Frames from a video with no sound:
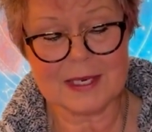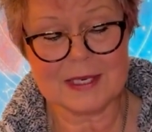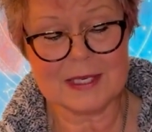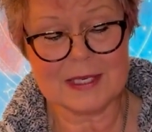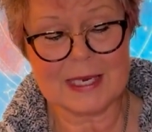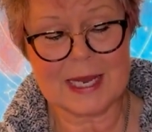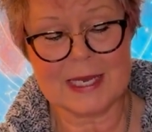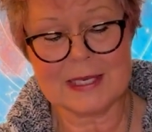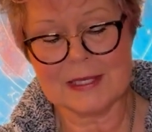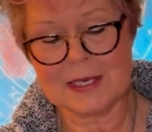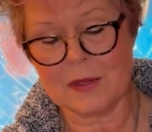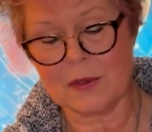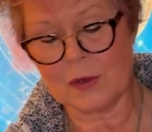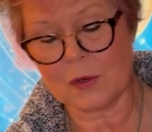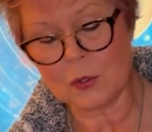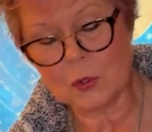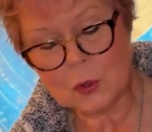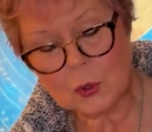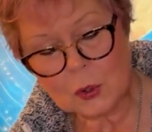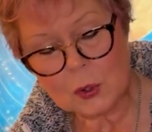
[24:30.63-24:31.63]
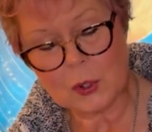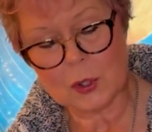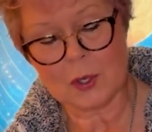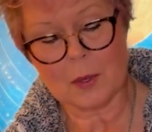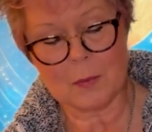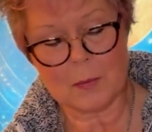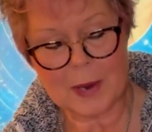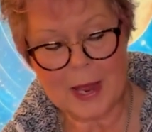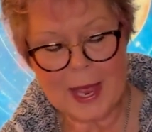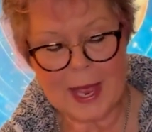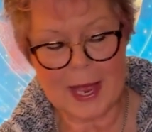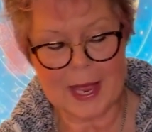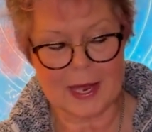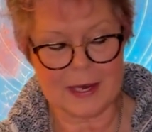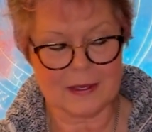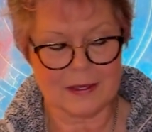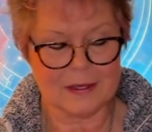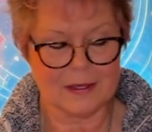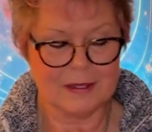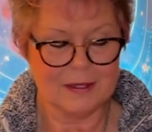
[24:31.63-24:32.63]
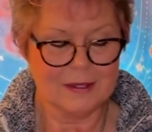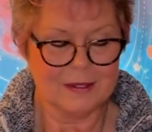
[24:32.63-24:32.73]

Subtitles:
as either good or bad.